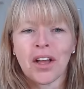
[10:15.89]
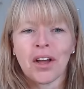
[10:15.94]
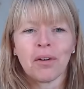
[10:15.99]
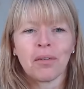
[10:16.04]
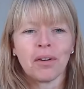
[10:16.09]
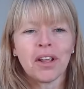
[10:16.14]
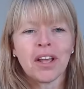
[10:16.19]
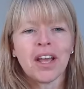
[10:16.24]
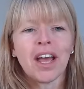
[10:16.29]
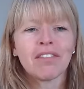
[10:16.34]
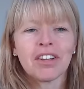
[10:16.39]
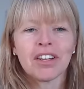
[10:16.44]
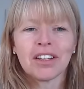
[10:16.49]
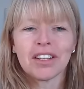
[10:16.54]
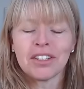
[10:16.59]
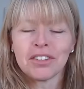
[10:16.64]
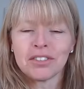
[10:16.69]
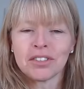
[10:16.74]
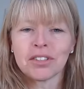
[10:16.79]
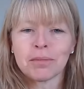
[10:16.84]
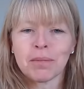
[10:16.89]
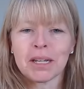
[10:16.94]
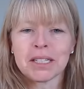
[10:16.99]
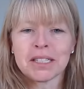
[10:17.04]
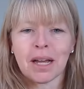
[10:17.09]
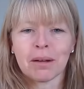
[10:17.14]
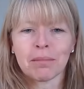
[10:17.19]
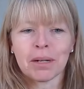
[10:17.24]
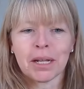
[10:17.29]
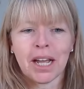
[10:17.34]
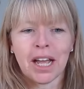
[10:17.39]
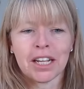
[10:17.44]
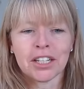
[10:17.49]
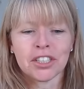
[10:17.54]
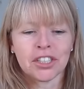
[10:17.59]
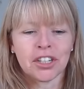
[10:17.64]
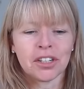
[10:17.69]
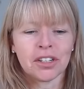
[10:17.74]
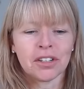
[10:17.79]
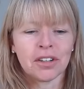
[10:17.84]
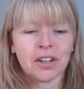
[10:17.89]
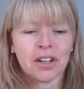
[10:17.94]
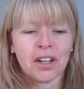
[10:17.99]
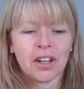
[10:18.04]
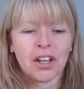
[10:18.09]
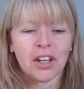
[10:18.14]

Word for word: when you have a user space application,